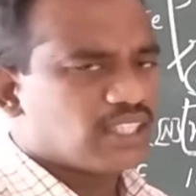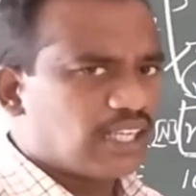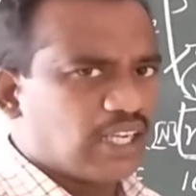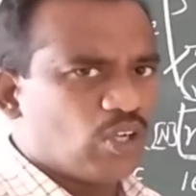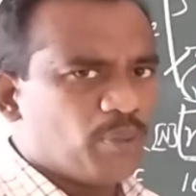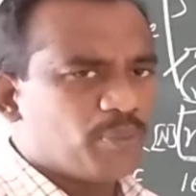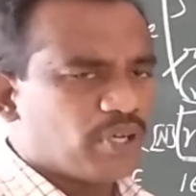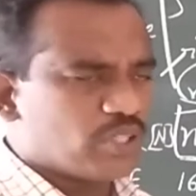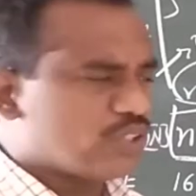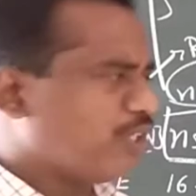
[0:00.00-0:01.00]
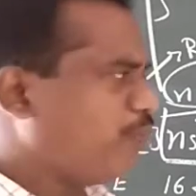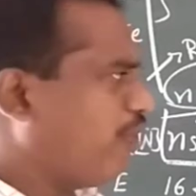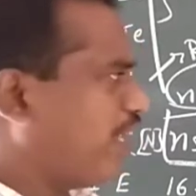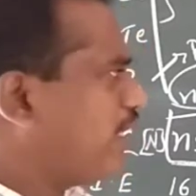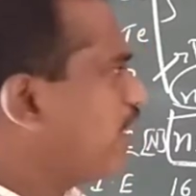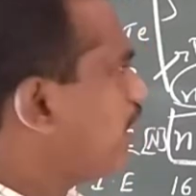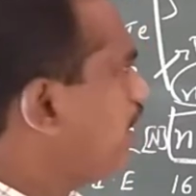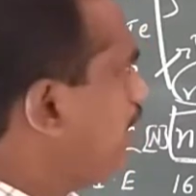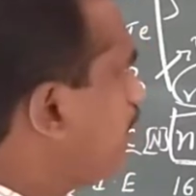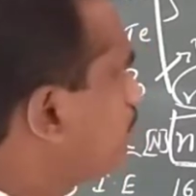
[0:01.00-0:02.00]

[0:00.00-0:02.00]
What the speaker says: I hope you understood the point. Clear.